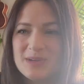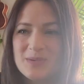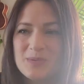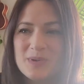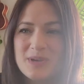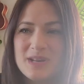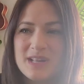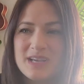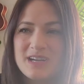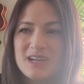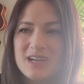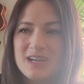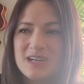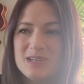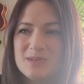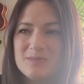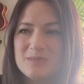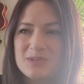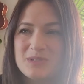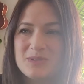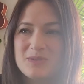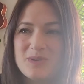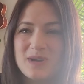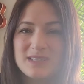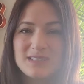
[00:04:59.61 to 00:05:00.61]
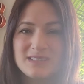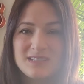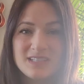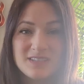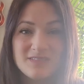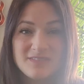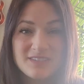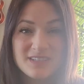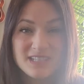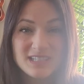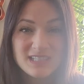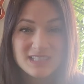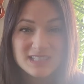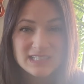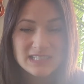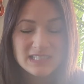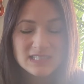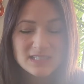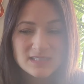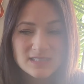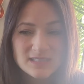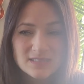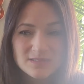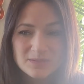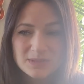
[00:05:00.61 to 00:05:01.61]
when it comes to
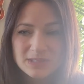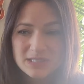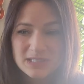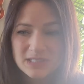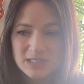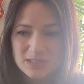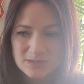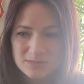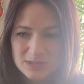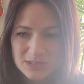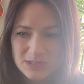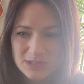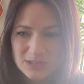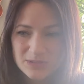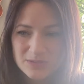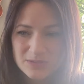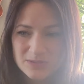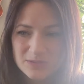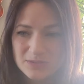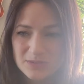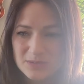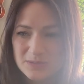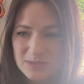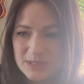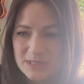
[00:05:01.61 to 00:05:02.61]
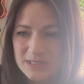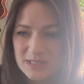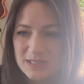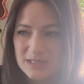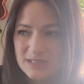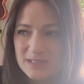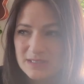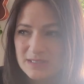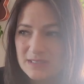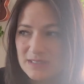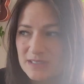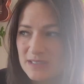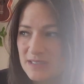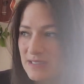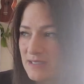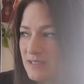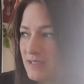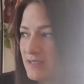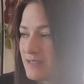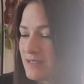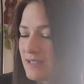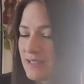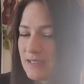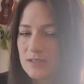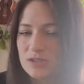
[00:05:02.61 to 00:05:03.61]
activities, when it comes to doing
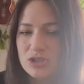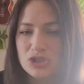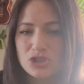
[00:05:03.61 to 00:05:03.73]
like